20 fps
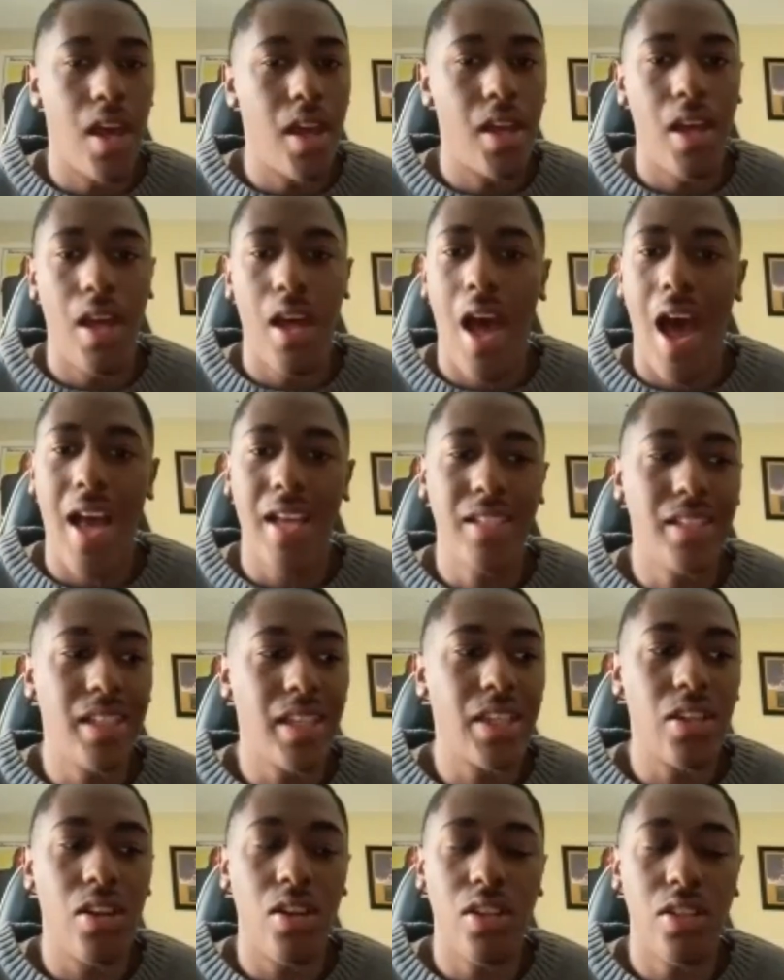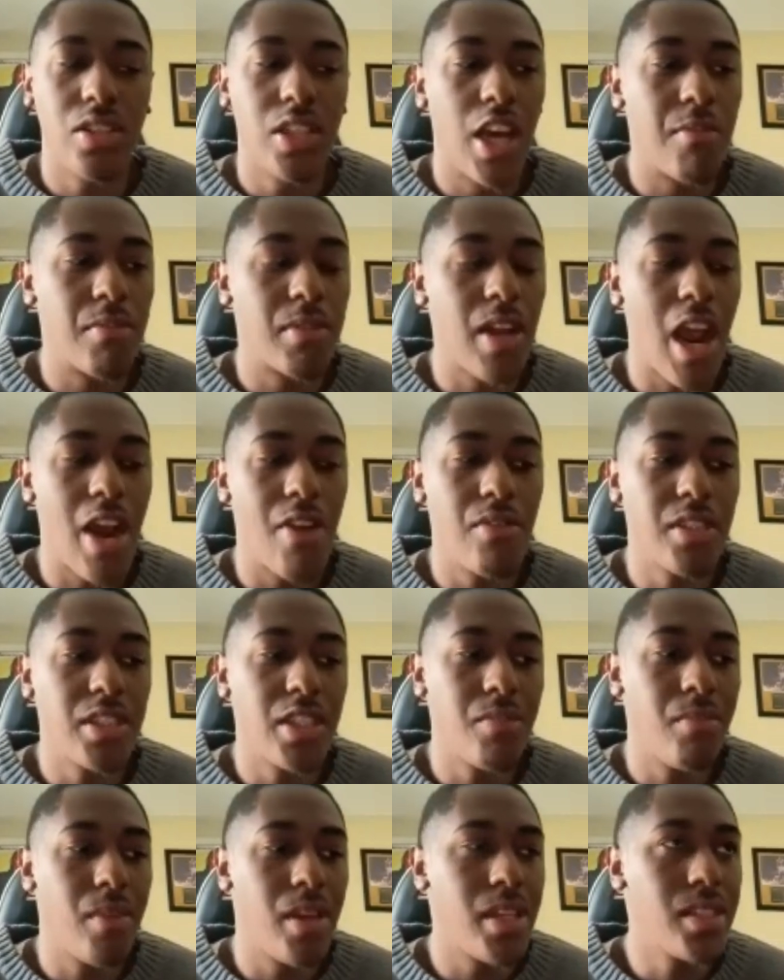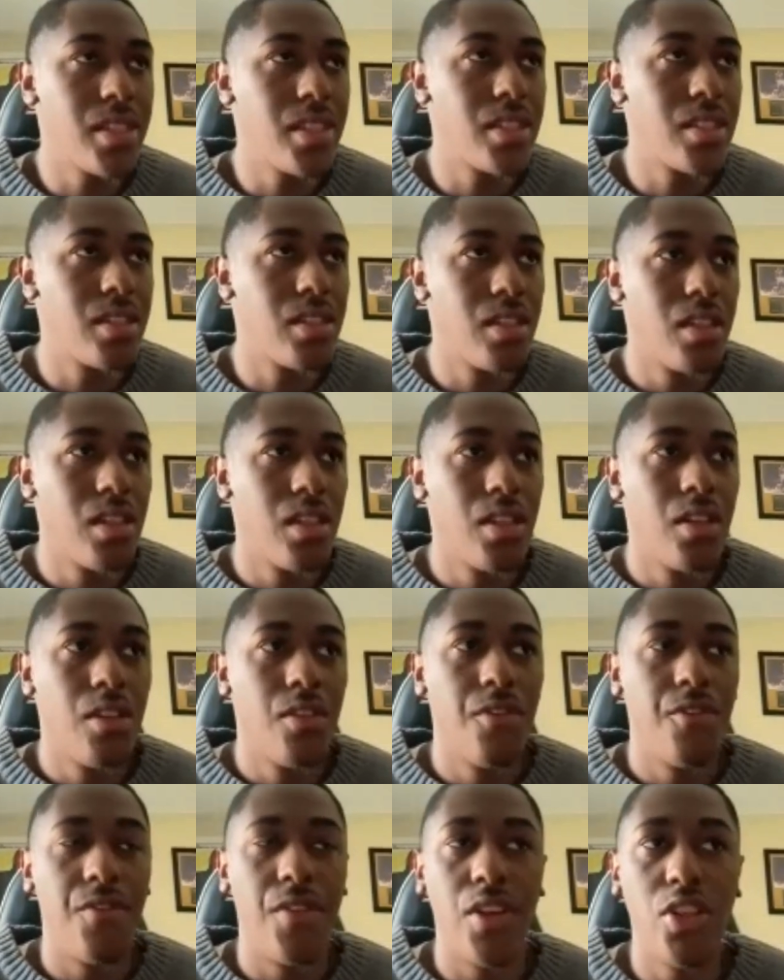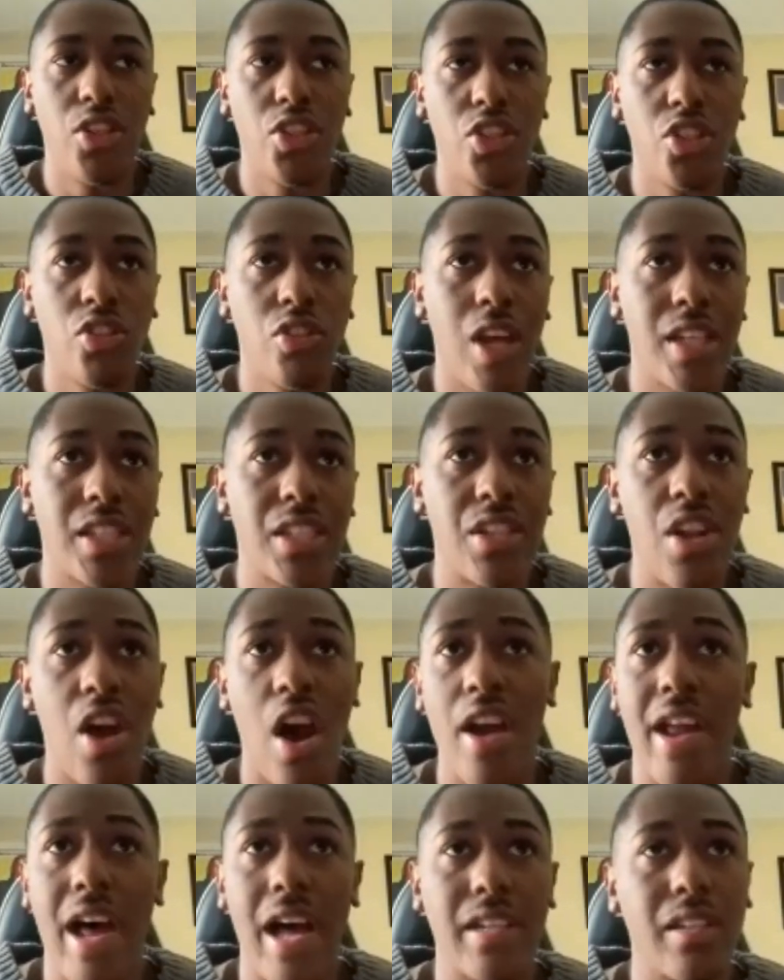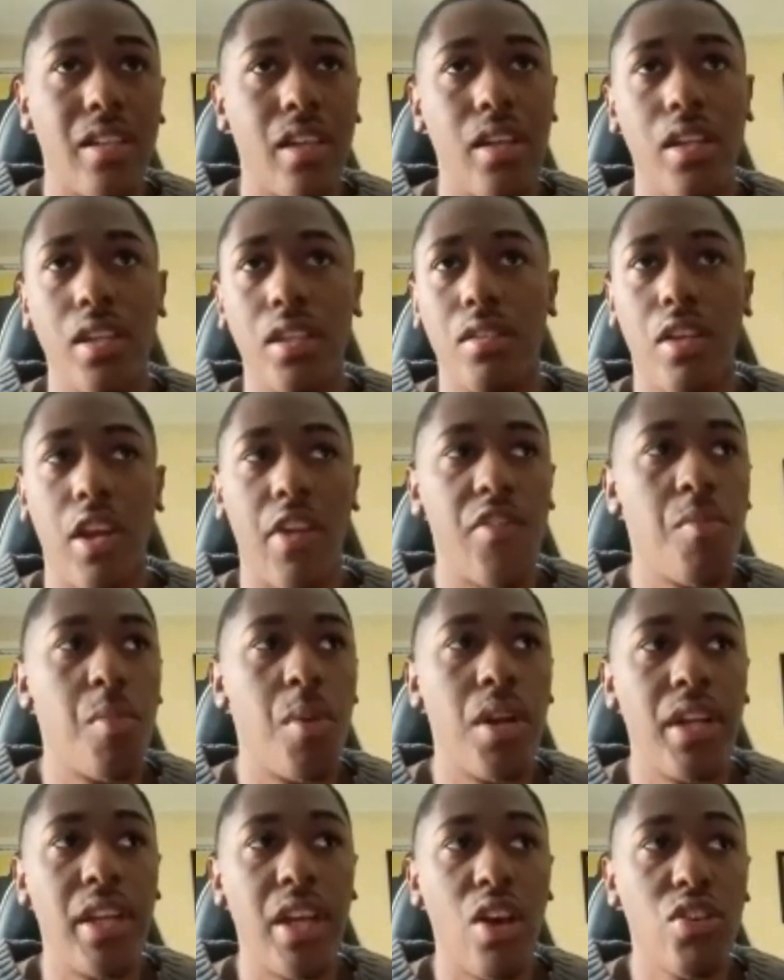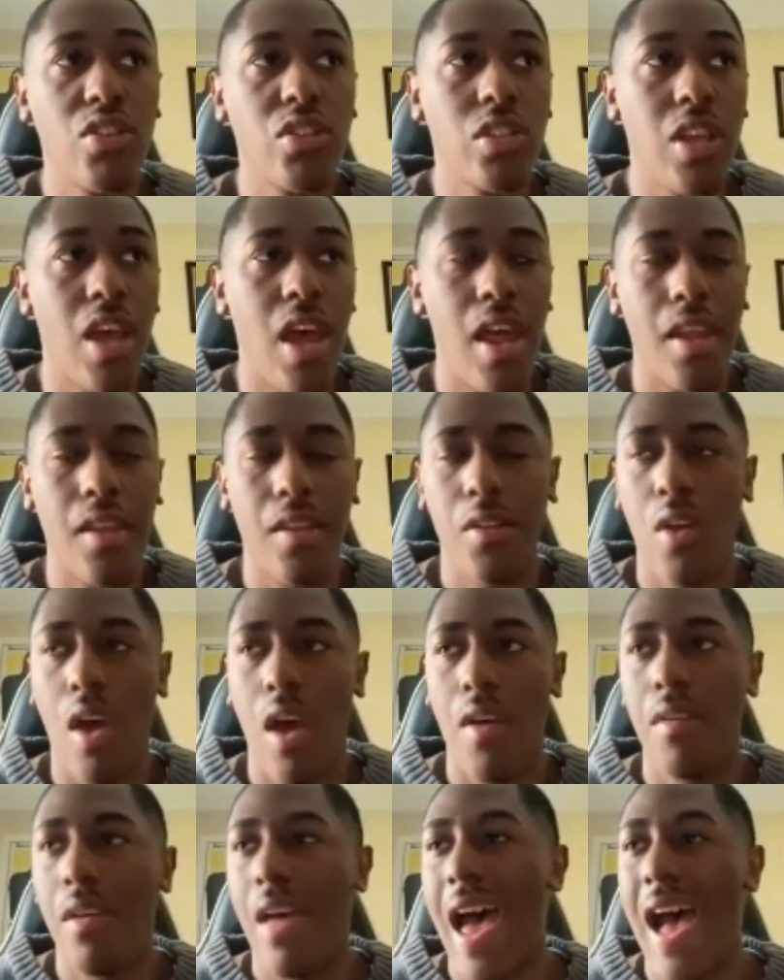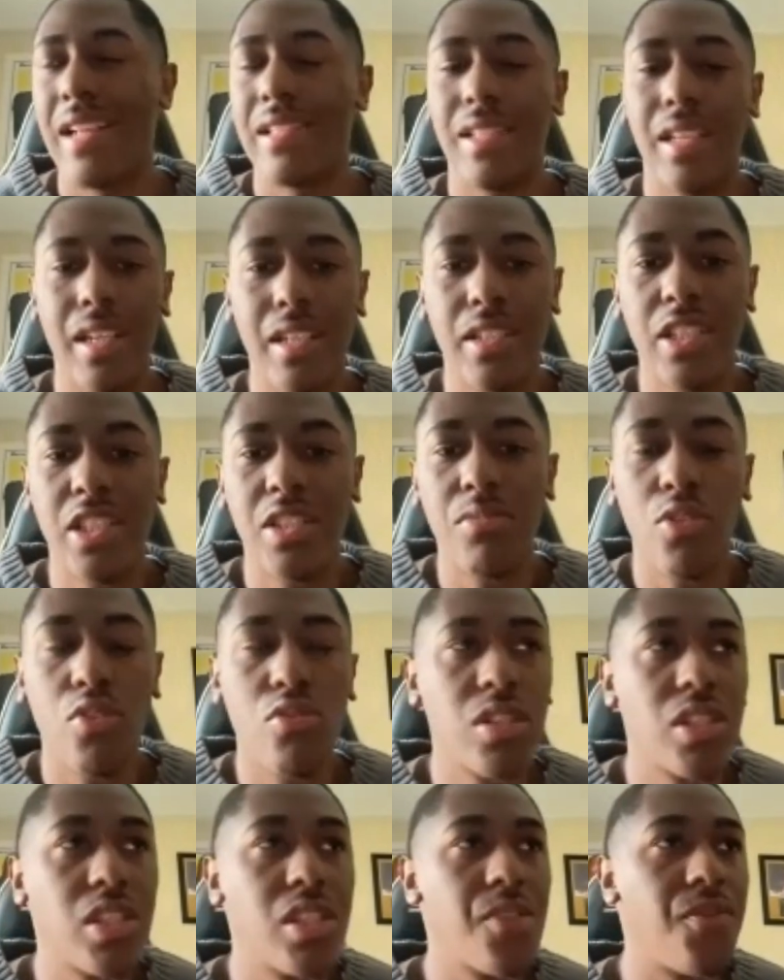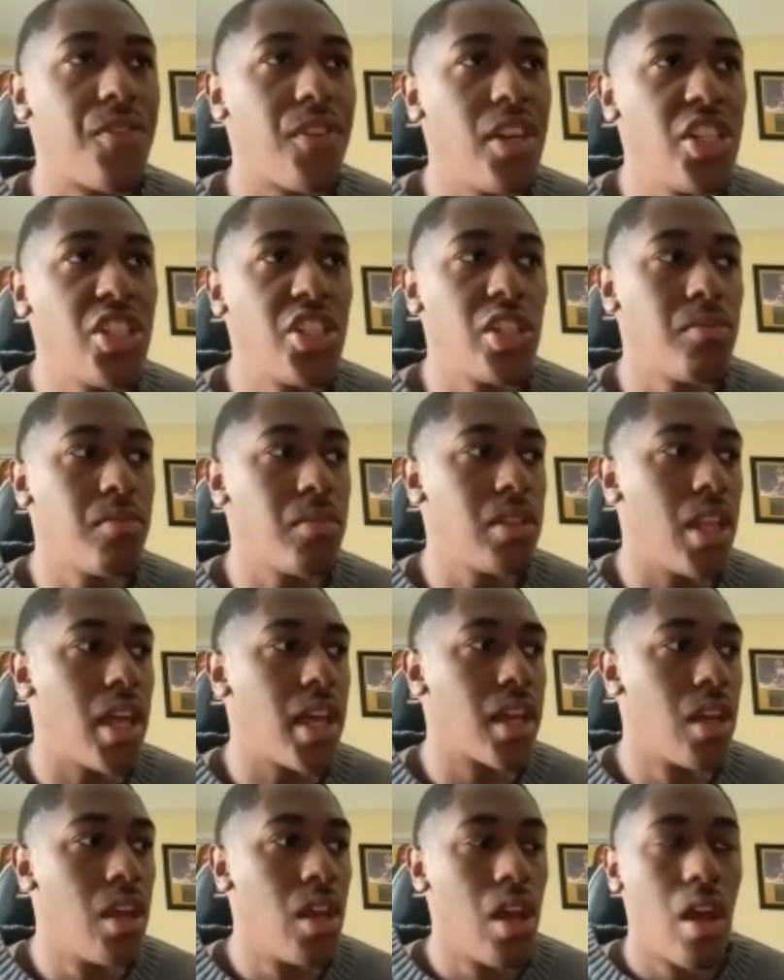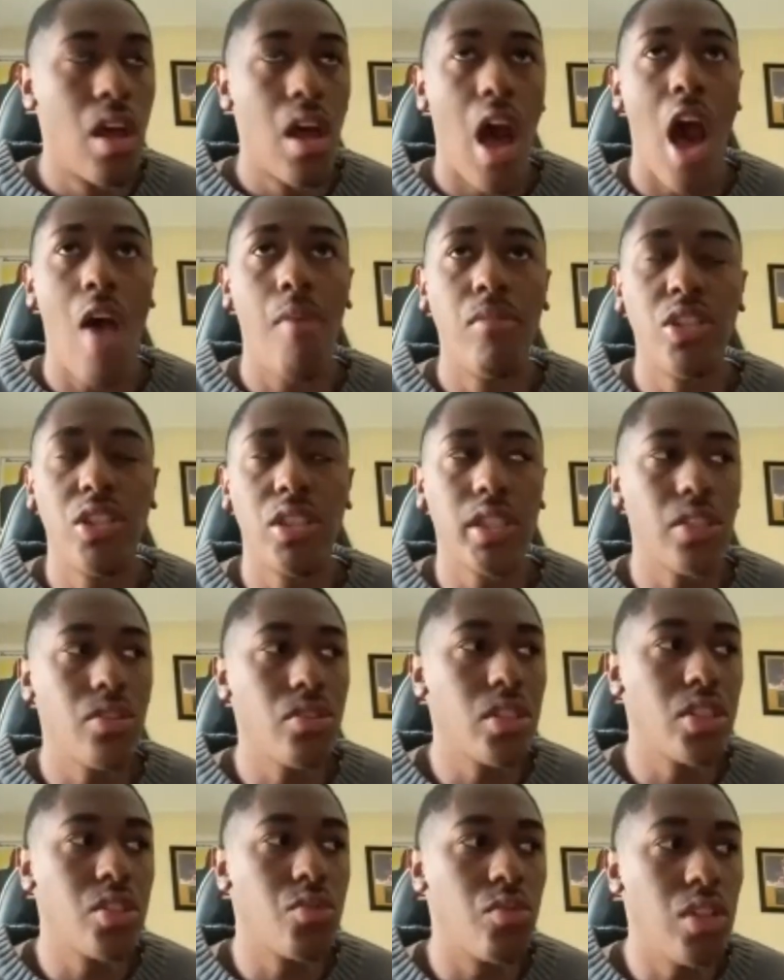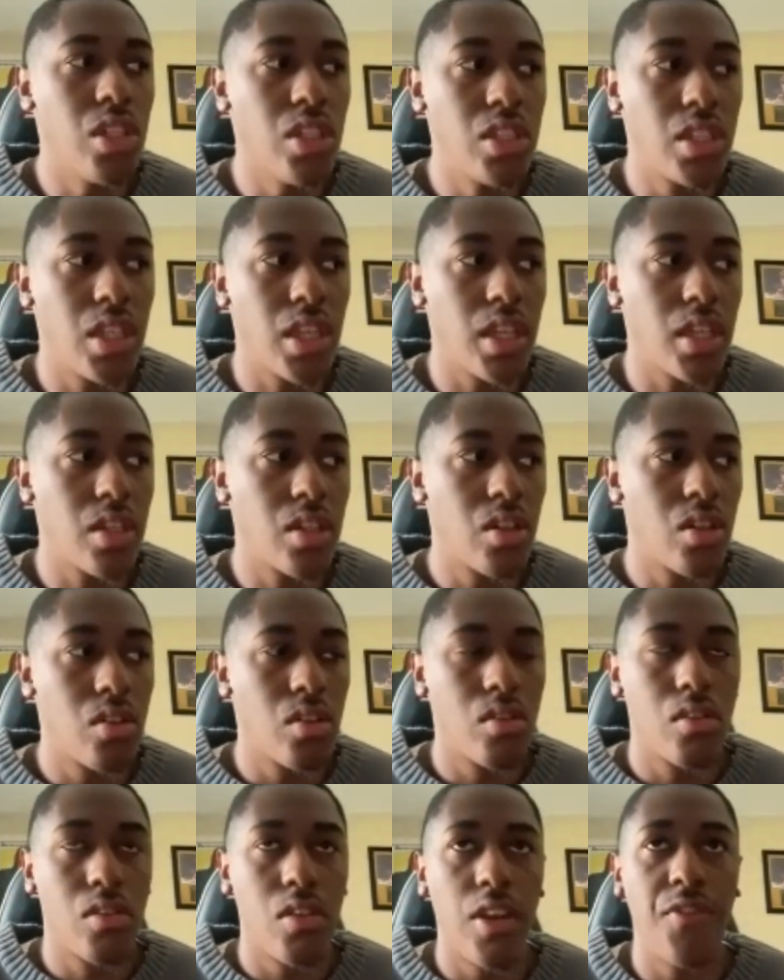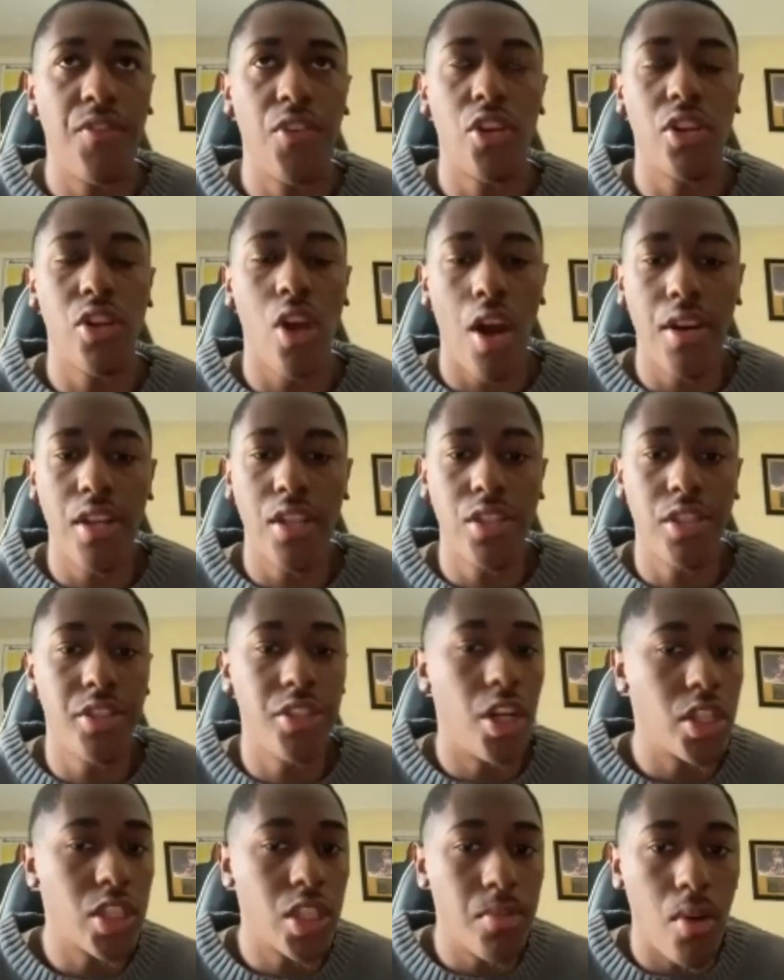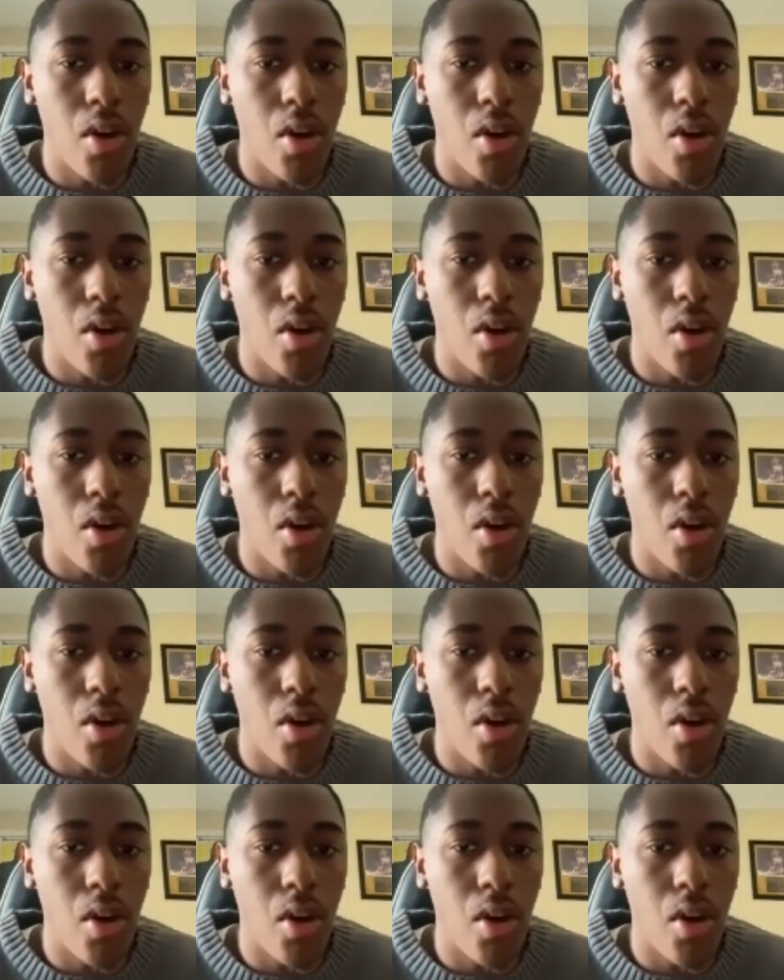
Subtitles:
I say it all the time. Kyrie's the best finisher that's not athletic. Everybody else, athleticism goes to finishing, but like, how much skill does it really take if you're Giannis to dunk the ball?